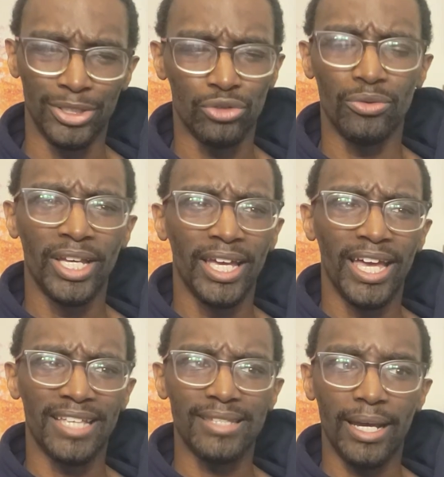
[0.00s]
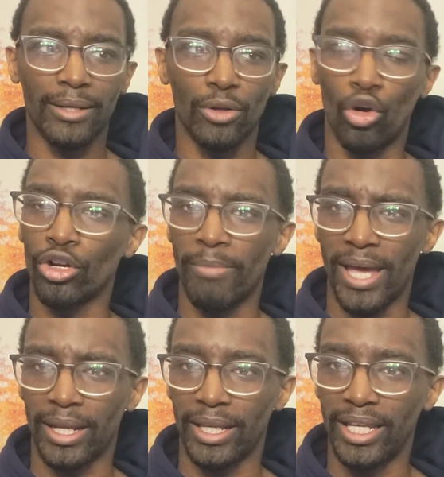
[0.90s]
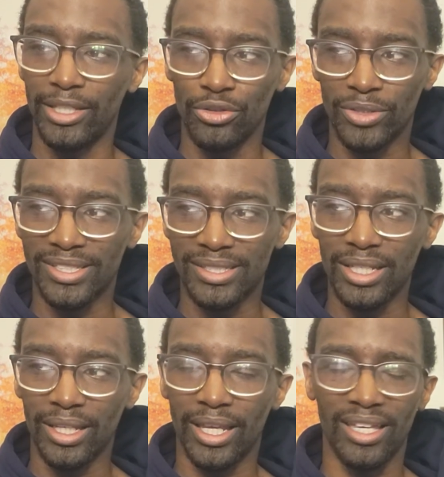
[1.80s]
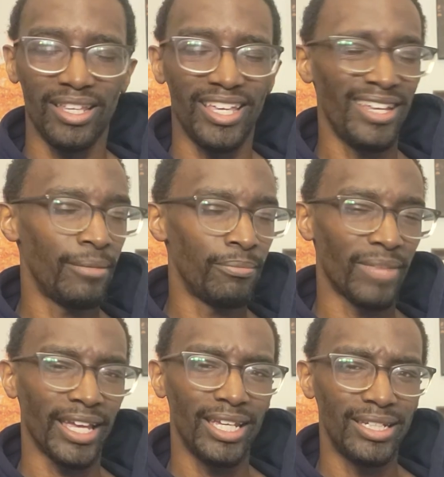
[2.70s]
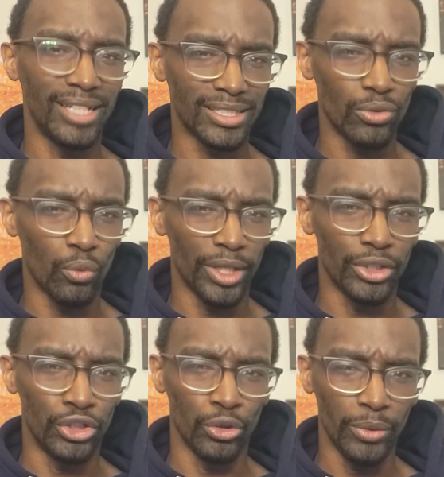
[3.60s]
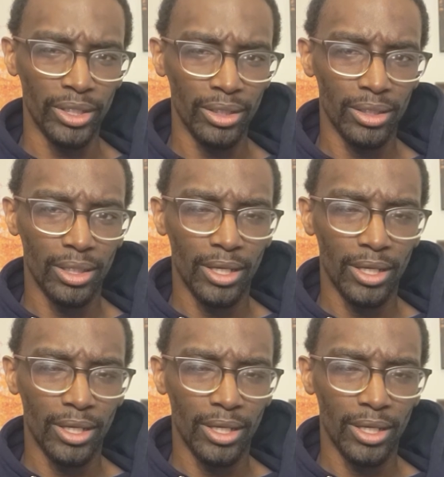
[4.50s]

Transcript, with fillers: But you, it's not automatic. He, you can see in him like he doesn't want to do it